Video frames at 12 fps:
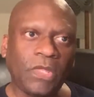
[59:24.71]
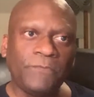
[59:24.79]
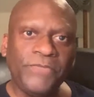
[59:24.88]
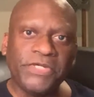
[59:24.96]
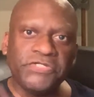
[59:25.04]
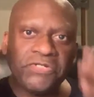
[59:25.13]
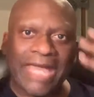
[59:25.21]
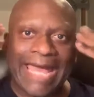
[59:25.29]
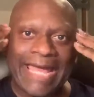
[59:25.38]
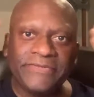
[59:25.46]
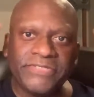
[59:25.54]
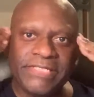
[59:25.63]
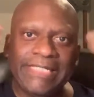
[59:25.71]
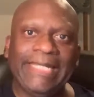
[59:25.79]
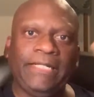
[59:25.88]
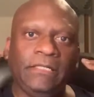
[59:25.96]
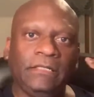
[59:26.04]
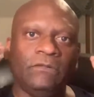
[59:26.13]
Because you had to
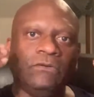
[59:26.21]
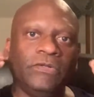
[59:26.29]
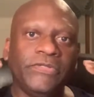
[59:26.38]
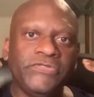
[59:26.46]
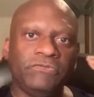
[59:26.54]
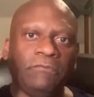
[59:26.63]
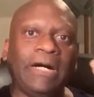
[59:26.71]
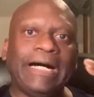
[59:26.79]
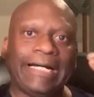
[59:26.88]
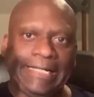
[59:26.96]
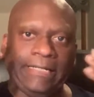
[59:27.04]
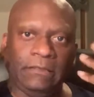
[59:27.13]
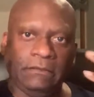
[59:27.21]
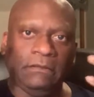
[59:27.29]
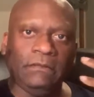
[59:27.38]
get it in Oakland's mind